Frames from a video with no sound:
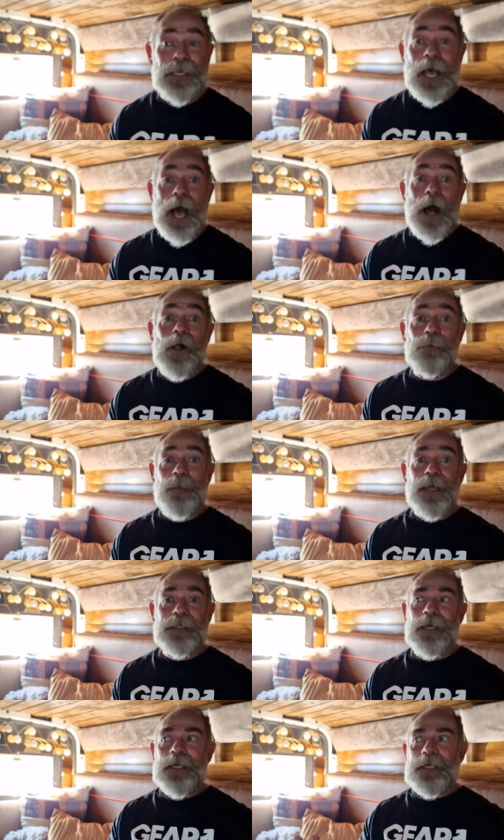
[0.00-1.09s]
I'll make
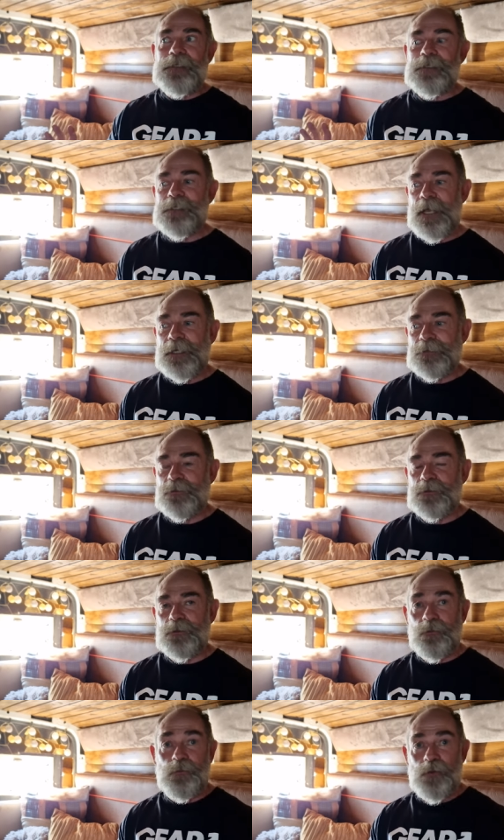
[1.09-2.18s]
a second
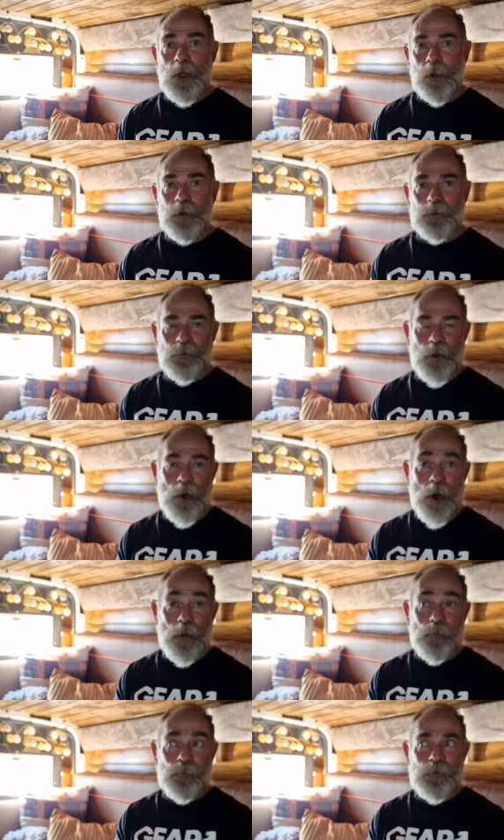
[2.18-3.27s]
vlog
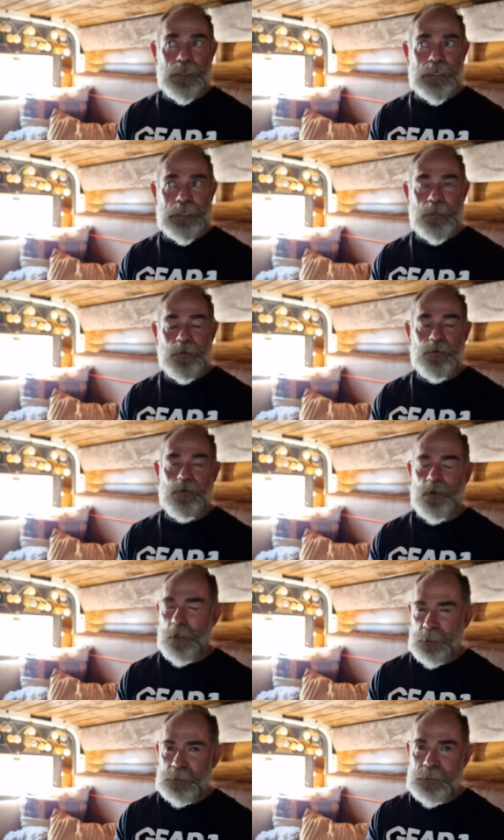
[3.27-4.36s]
on the
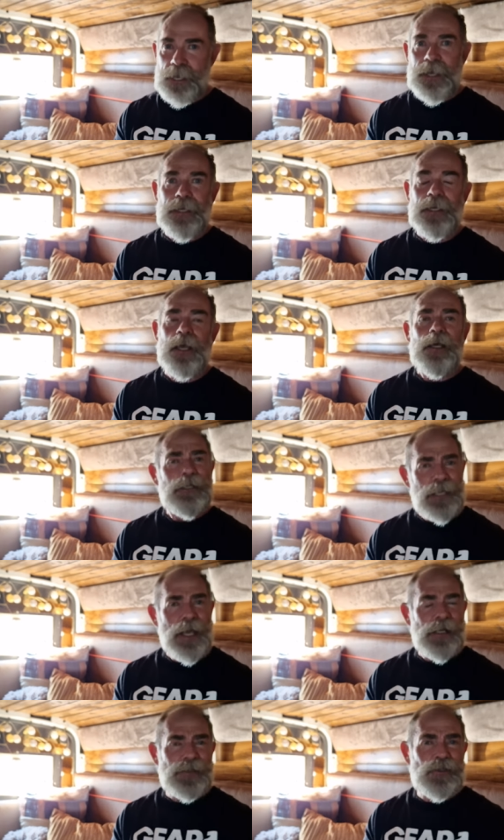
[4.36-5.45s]
Thursday. Yeah,
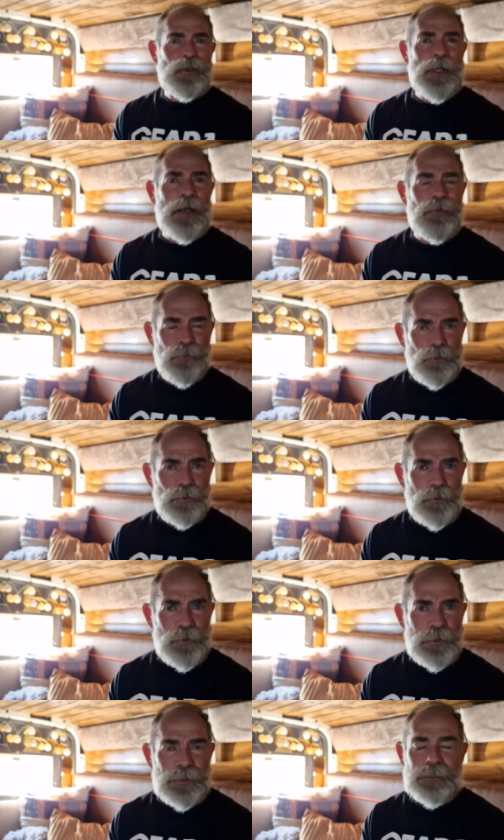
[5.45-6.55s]
let's do that for the
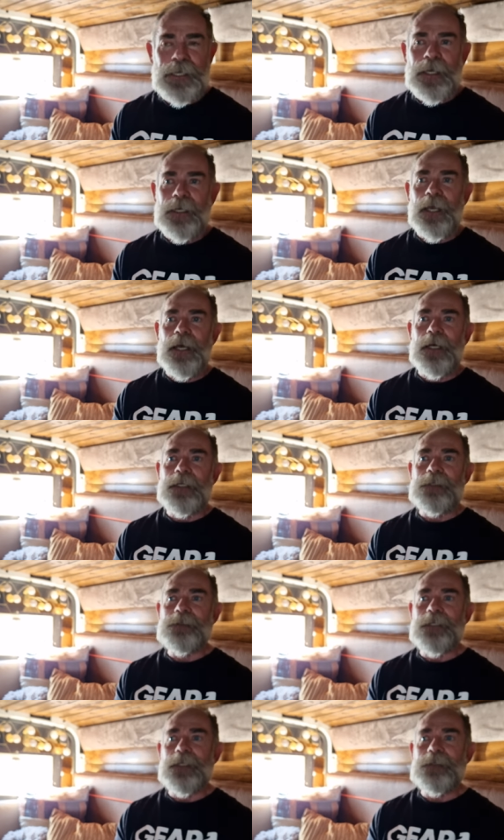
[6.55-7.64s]
Thursday. And
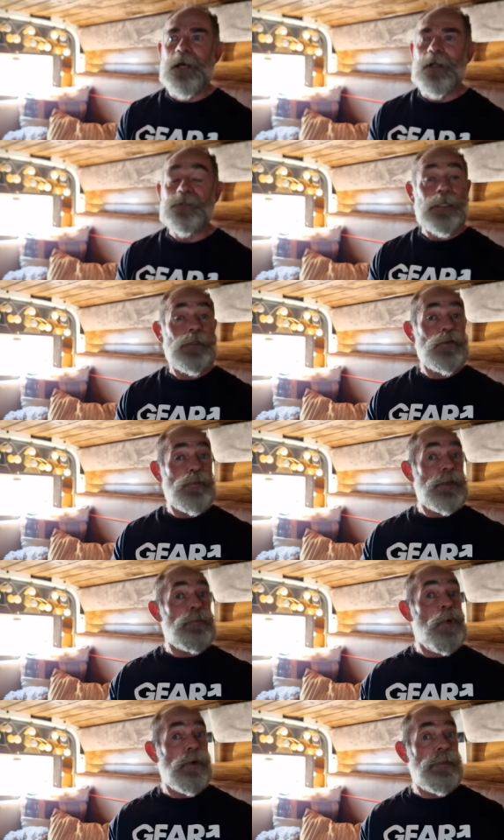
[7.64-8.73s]
then I'll tell you a bit
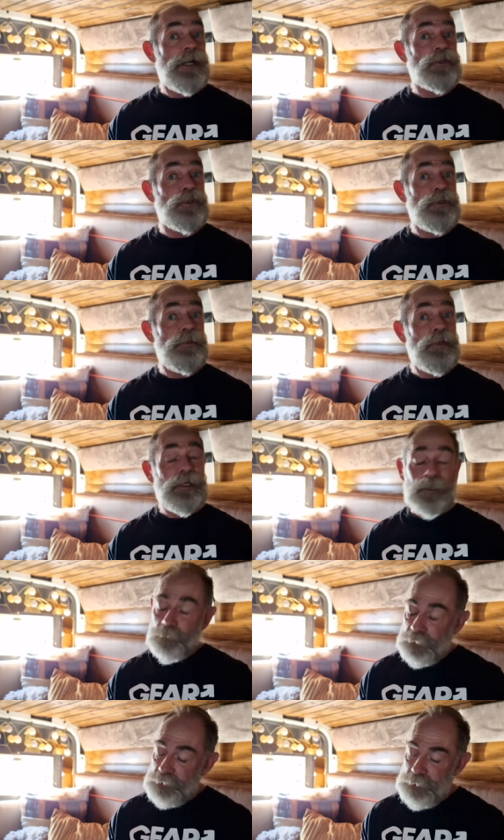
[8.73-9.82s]
more about Schöneberg,
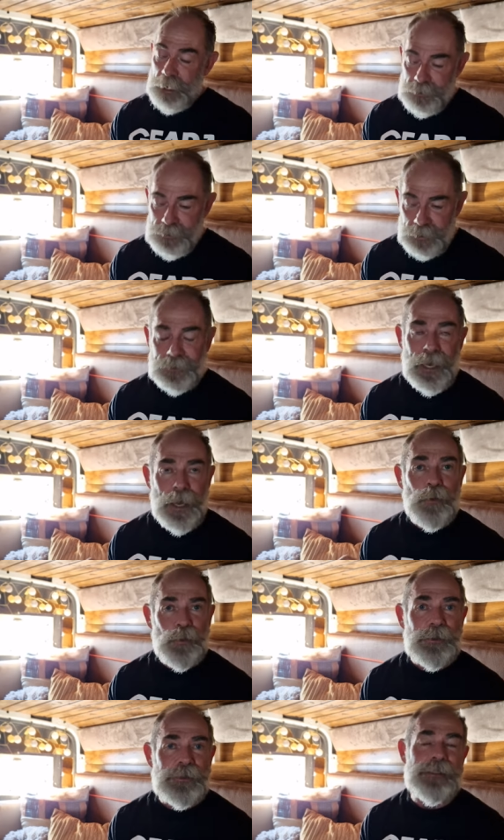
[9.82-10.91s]
because I think I will
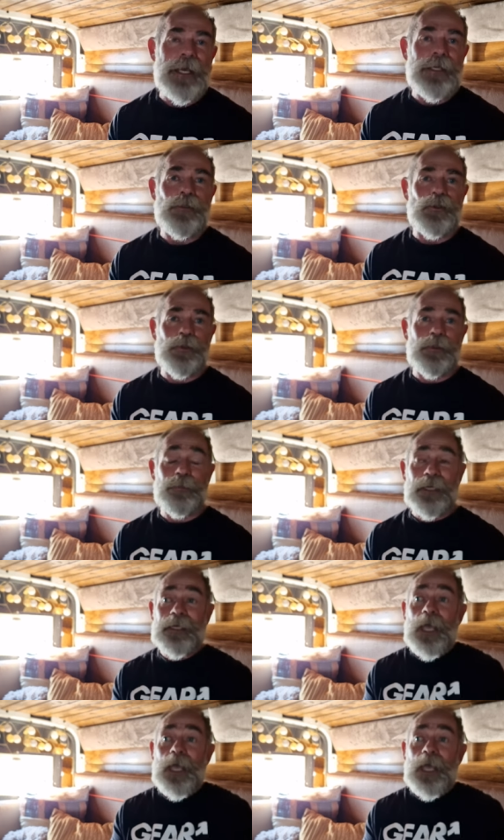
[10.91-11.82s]
stay in Schöneberg.